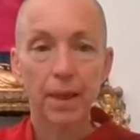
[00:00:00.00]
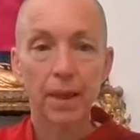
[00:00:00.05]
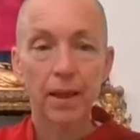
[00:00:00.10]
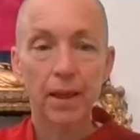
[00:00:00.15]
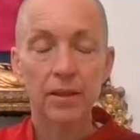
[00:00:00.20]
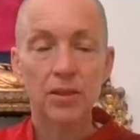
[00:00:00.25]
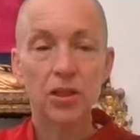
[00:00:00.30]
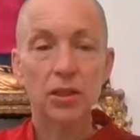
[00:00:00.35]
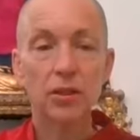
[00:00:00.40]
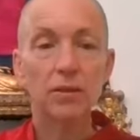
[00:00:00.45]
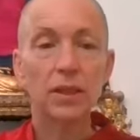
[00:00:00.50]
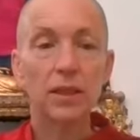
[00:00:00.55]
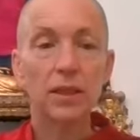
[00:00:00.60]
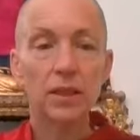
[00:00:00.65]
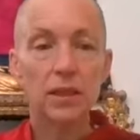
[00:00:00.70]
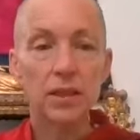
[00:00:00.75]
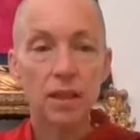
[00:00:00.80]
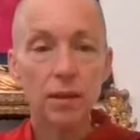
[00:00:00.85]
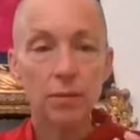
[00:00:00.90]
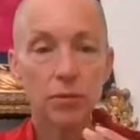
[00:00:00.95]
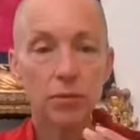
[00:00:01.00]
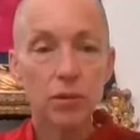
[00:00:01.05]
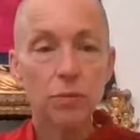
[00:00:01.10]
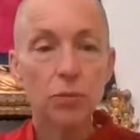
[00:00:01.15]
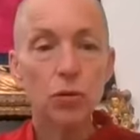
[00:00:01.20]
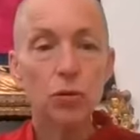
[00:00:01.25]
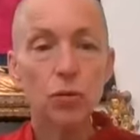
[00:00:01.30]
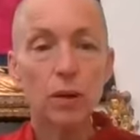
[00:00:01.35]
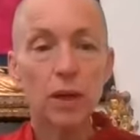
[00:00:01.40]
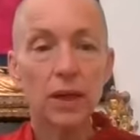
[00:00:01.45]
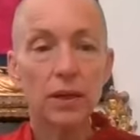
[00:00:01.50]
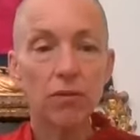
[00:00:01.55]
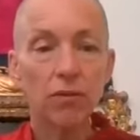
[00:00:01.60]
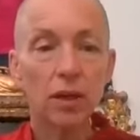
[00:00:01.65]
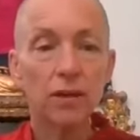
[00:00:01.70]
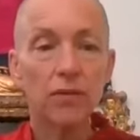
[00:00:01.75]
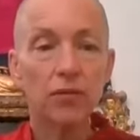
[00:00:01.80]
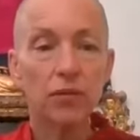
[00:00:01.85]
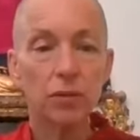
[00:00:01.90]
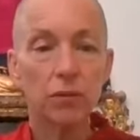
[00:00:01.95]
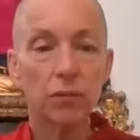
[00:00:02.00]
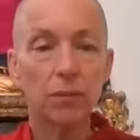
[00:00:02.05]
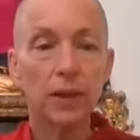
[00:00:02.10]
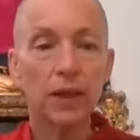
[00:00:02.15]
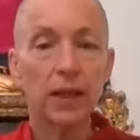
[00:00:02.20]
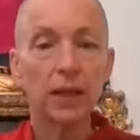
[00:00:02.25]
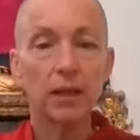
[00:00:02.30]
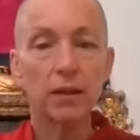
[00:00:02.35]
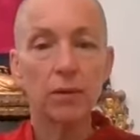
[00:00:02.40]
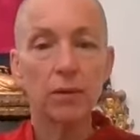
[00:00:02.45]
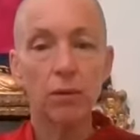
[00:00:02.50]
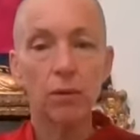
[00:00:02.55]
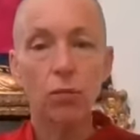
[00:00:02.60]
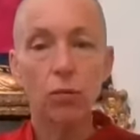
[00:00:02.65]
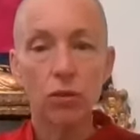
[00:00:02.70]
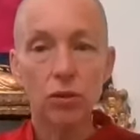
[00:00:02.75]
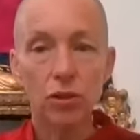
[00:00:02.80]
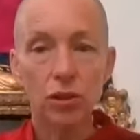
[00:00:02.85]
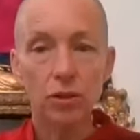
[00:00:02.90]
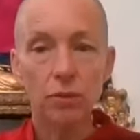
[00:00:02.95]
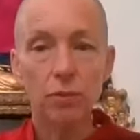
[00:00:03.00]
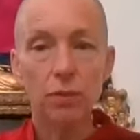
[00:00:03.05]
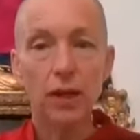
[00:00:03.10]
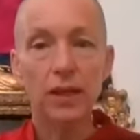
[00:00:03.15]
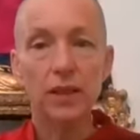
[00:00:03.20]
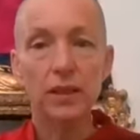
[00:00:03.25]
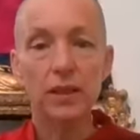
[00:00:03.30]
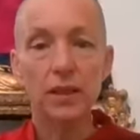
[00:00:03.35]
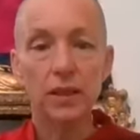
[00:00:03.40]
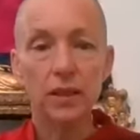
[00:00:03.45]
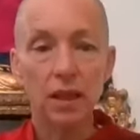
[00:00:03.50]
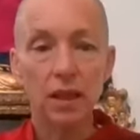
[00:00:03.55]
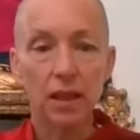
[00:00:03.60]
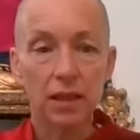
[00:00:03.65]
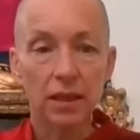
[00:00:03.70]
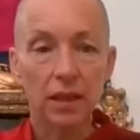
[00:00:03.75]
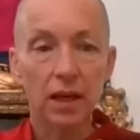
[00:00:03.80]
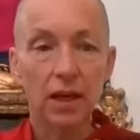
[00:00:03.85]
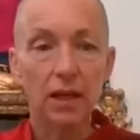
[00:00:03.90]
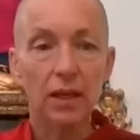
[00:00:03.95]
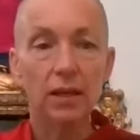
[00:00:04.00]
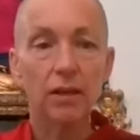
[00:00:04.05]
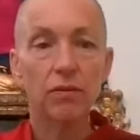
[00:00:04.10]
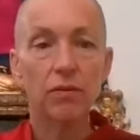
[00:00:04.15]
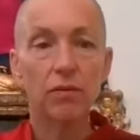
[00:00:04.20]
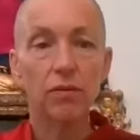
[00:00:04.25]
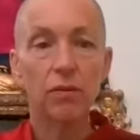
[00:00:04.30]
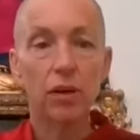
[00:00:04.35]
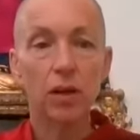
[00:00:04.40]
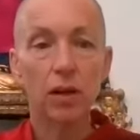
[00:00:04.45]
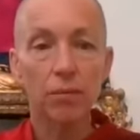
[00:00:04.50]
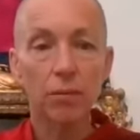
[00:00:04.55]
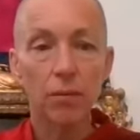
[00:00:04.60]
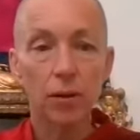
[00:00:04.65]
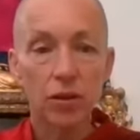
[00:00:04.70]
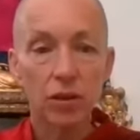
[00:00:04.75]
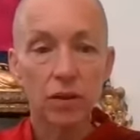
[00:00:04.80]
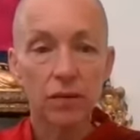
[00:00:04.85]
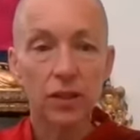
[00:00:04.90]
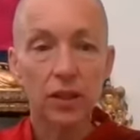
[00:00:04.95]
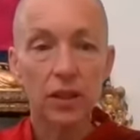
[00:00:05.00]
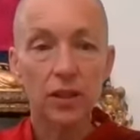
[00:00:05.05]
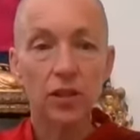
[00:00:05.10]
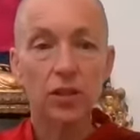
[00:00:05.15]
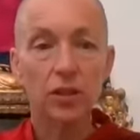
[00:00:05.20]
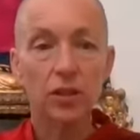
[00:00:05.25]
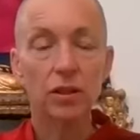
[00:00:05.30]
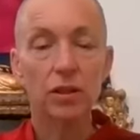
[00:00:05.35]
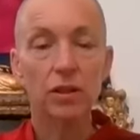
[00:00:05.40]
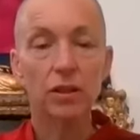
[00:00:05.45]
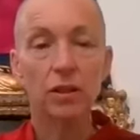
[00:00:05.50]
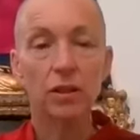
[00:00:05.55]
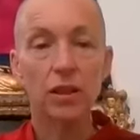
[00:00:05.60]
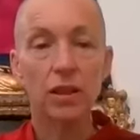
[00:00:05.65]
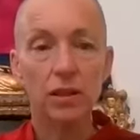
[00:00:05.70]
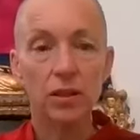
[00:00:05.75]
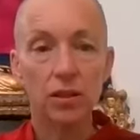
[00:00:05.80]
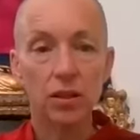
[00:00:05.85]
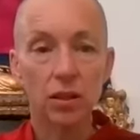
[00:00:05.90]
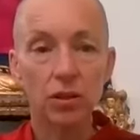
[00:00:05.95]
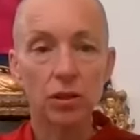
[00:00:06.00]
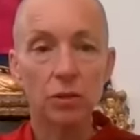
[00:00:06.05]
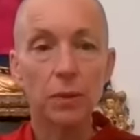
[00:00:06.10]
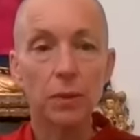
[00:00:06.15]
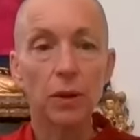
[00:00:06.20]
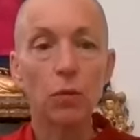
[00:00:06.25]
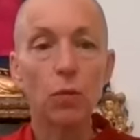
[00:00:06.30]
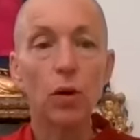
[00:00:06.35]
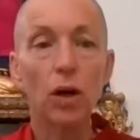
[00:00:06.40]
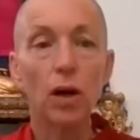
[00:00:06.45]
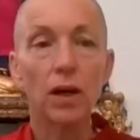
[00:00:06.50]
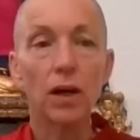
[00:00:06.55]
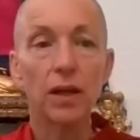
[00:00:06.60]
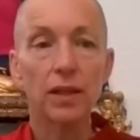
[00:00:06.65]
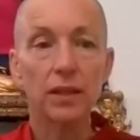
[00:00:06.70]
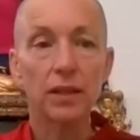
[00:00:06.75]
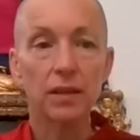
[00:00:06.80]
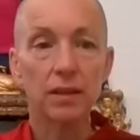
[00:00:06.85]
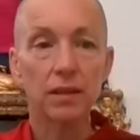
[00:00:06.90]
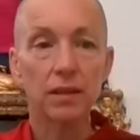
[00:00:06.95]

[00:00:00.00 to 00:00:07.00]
So in some small way, right from the beginning, we want to practice like that if our motivation is going to be wide,